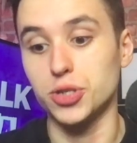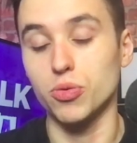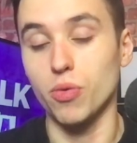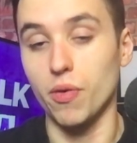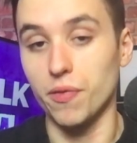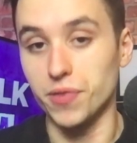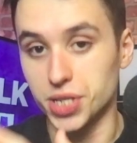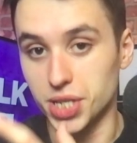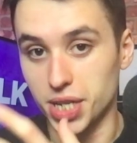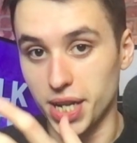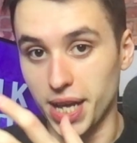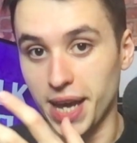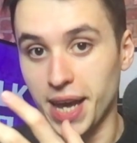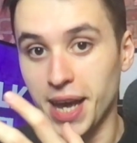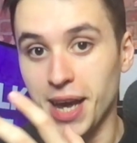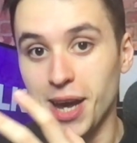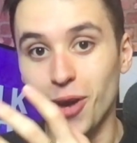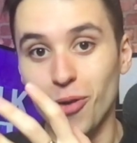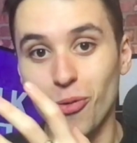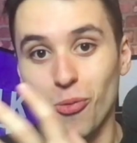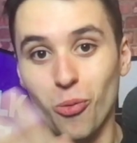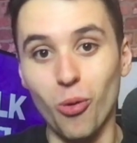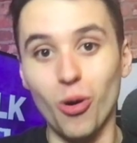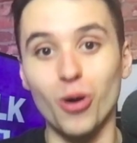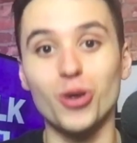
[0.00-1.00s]
Obviously,
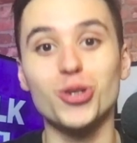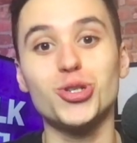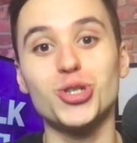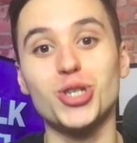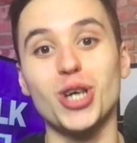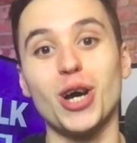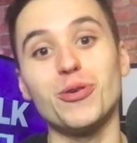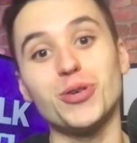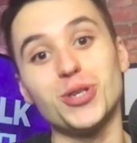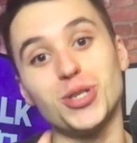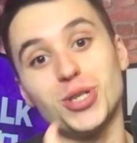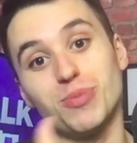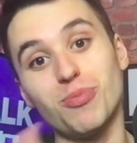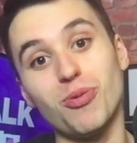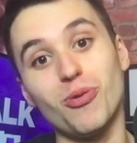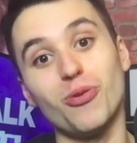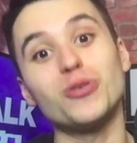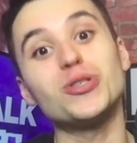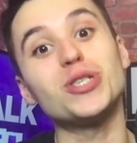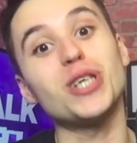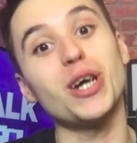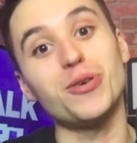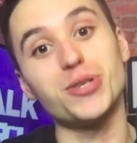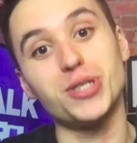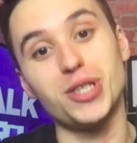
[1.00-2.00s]
watch Chelsea, support
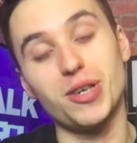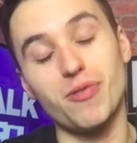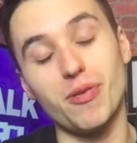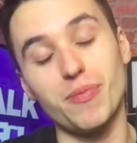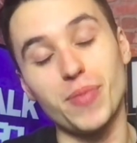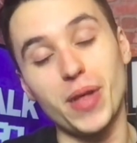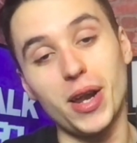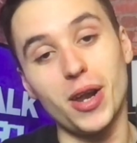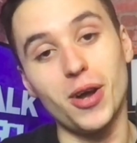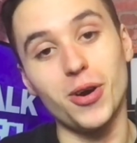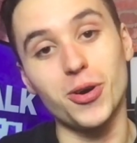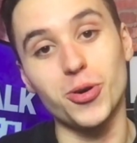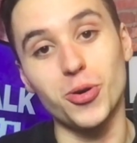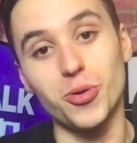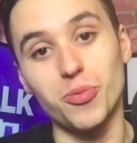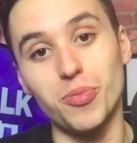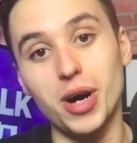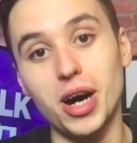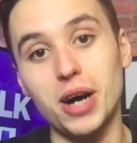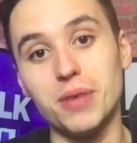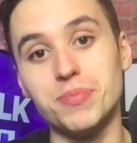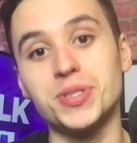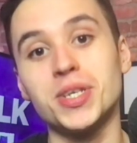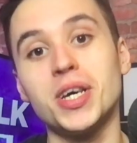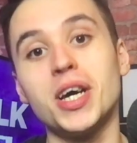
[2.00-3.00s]
Chelsea from their local
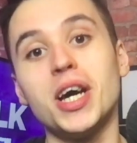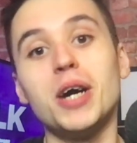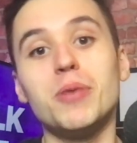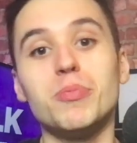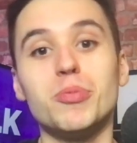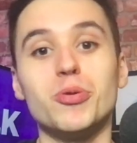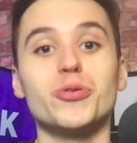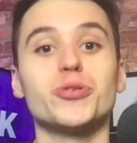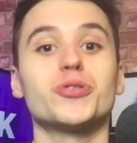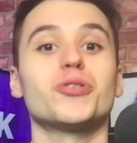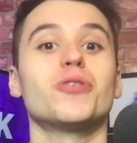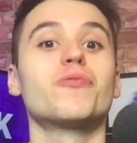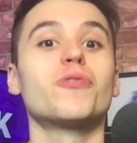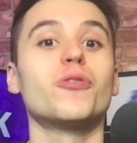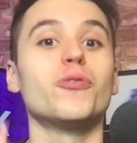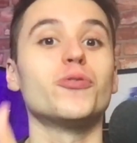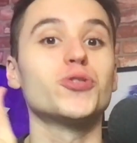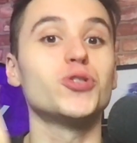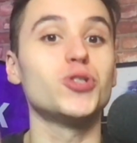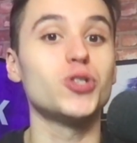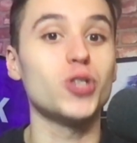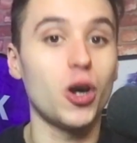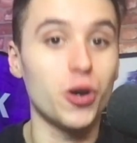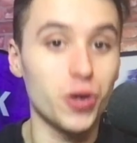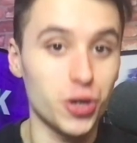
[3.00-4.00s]
pubs, but also, of course,
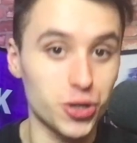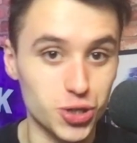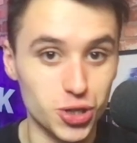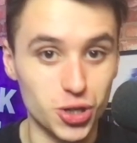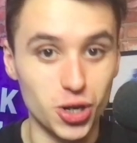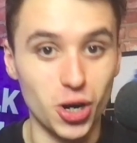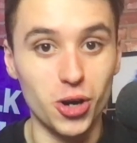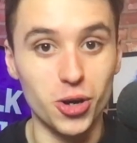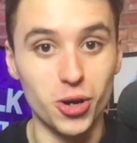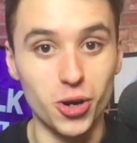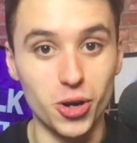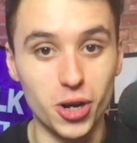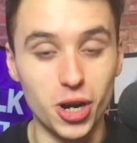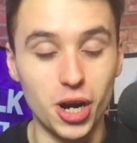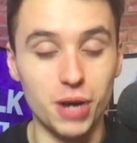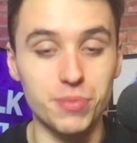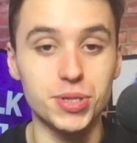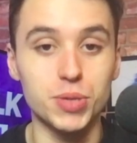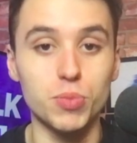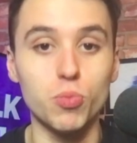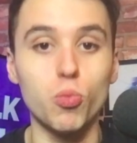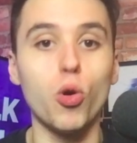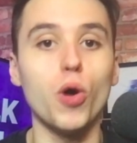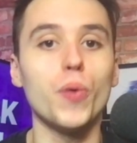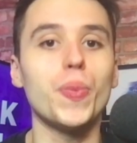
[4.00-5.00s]
know the Chicago Cubs
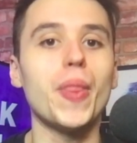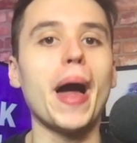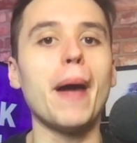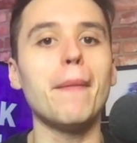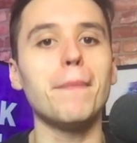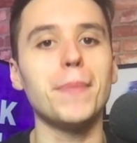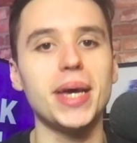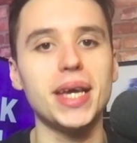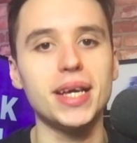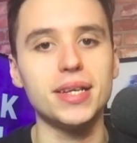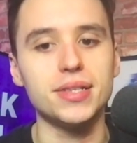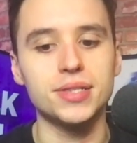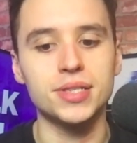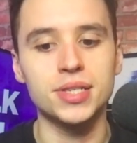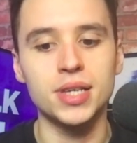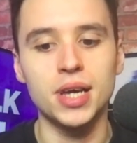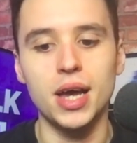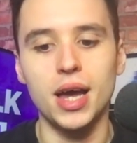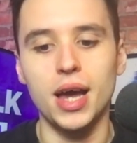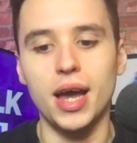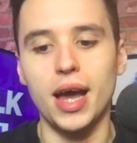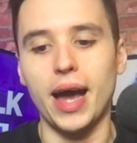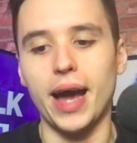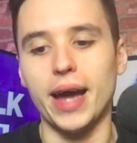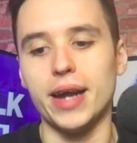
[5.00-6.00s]
and what that means
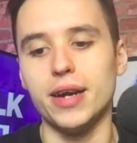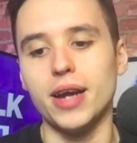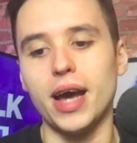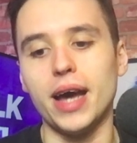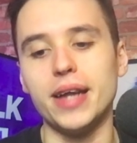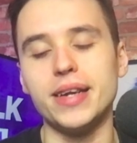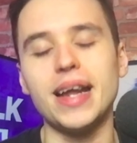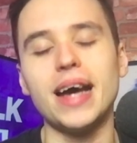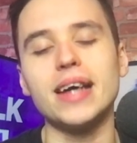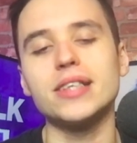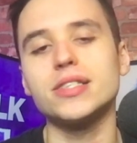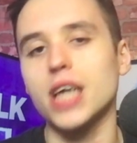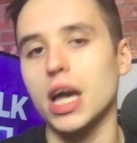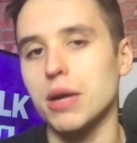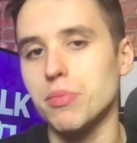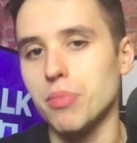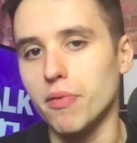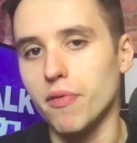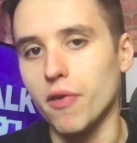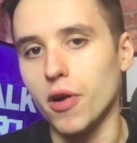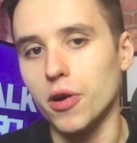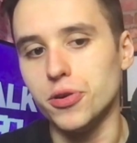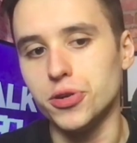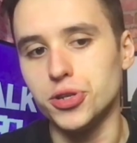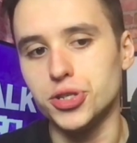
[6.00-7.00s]
and that type of
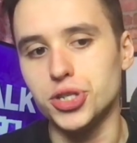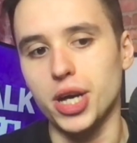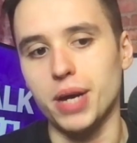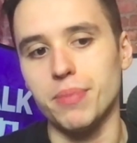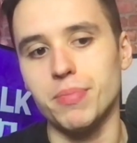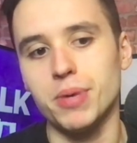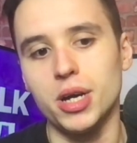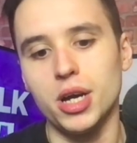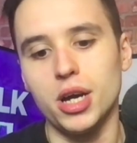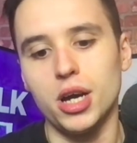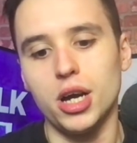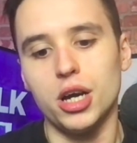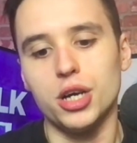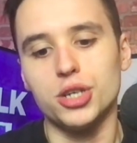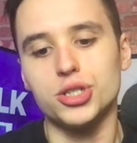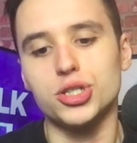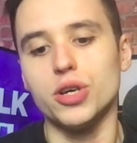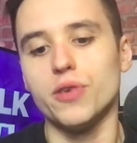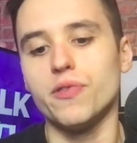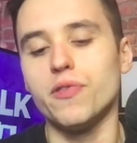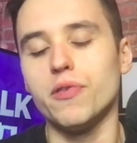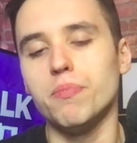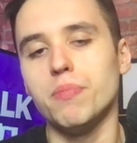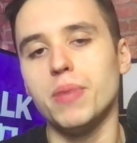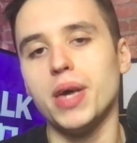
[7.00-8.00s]
ownership. So
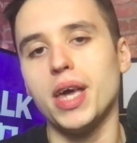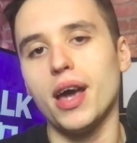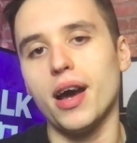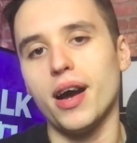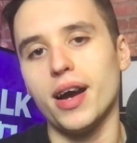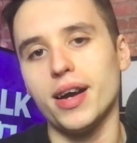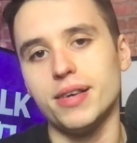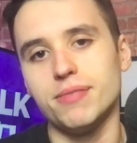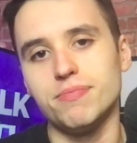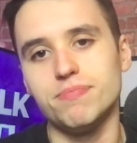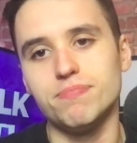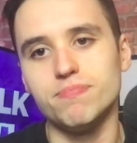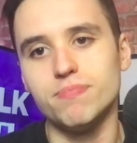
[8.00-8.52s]
for me, I